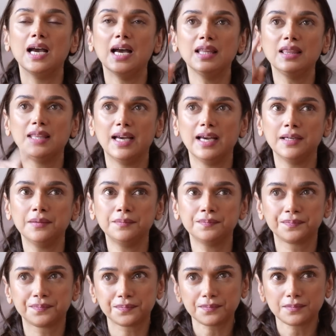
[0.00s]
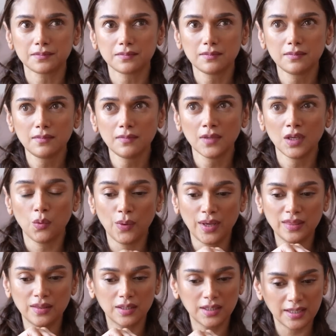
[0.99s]
And then,
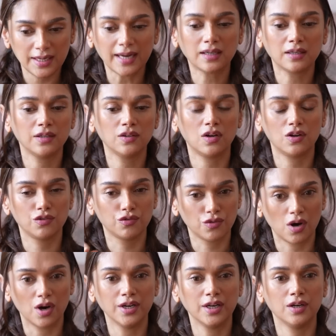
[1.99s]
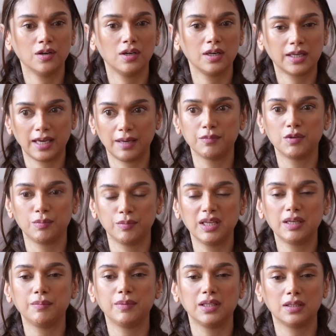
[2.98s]
when the director and all, Ron and all came to
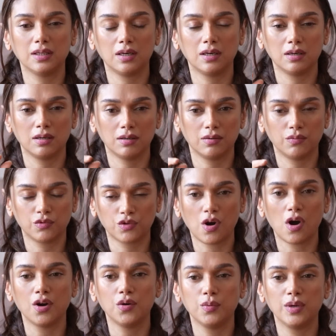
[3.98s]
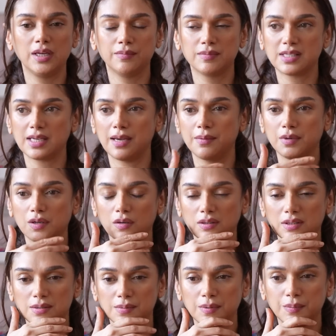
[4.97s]
meet me, the, uh, Ron, William, Simon, all these